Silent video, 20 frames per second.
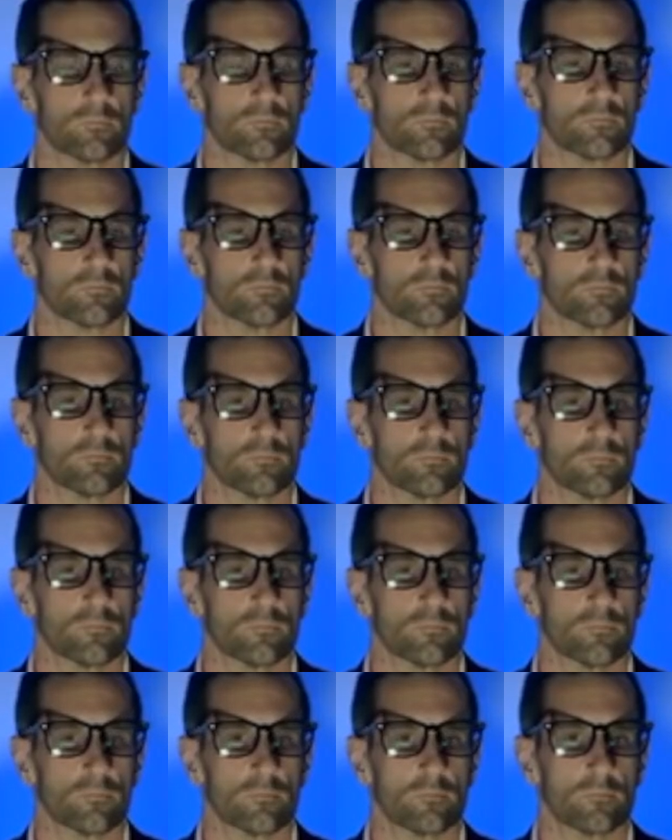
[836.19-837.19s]

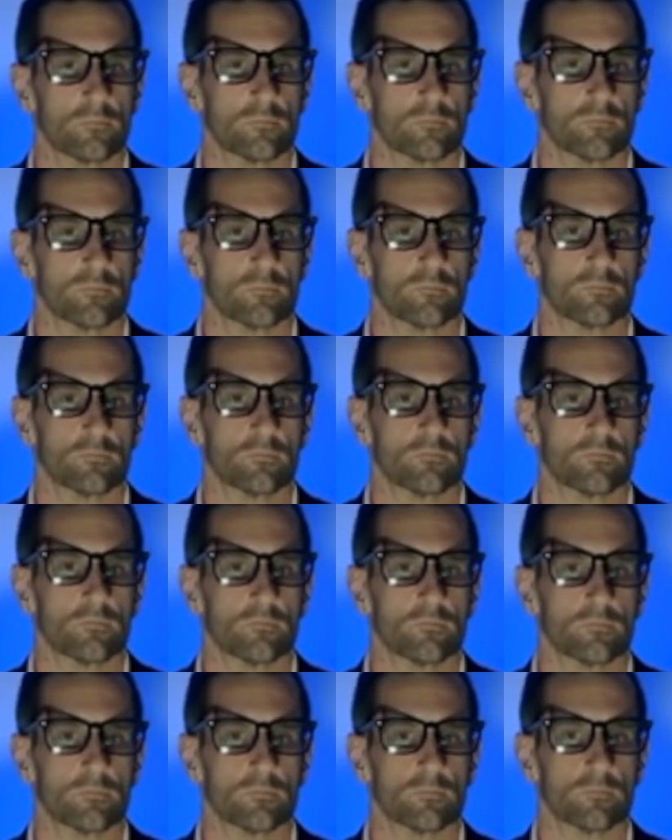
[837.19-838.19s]

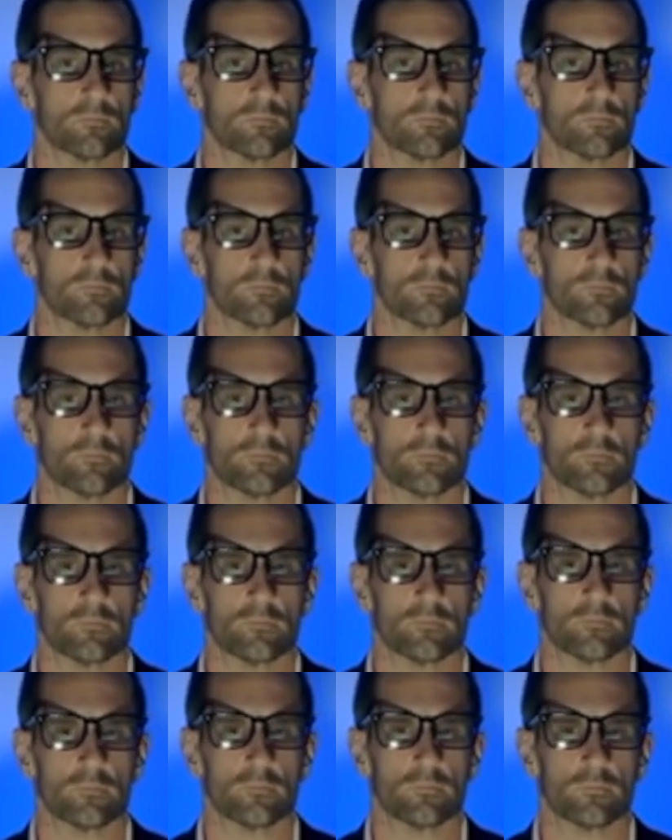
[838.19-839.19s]

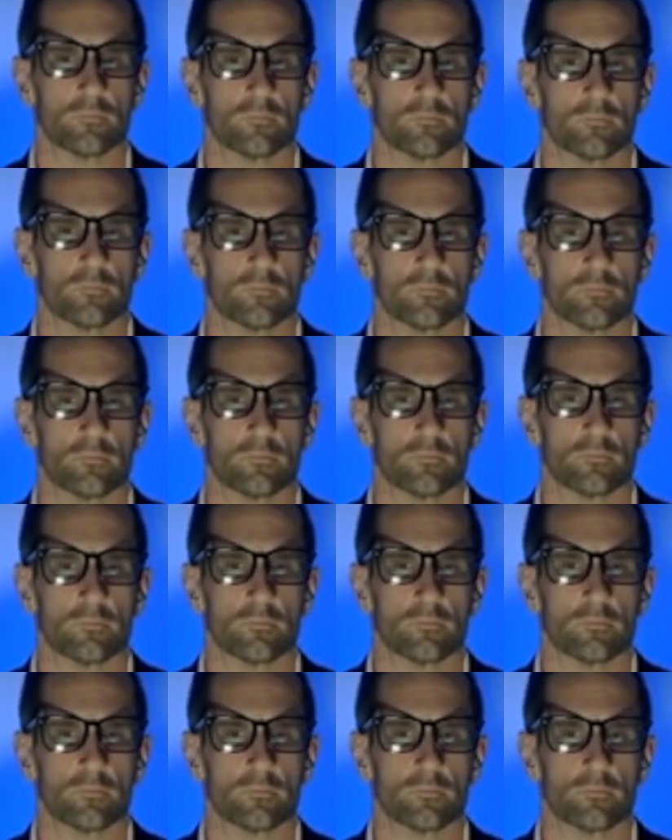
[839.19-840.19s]

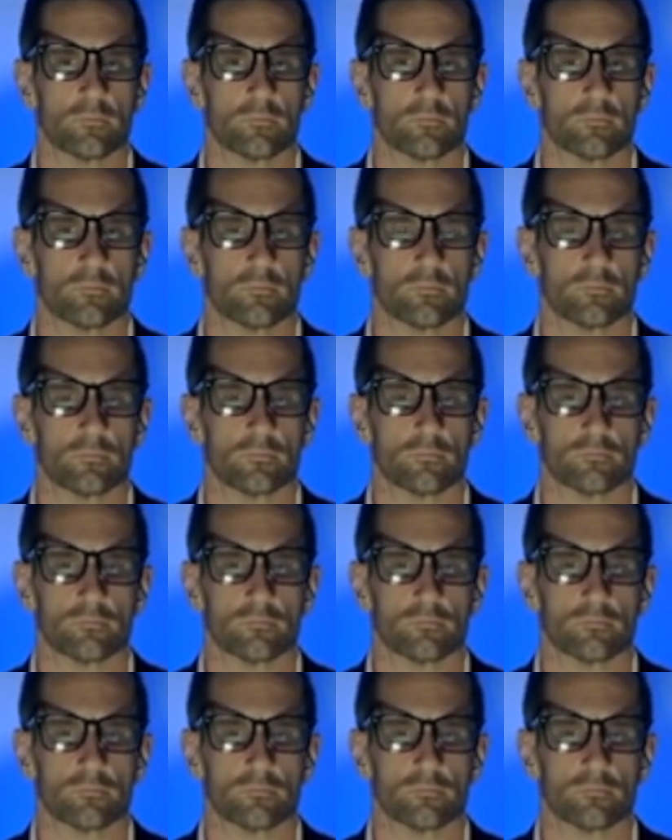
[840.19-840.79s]
No words are spoken by the person on screen.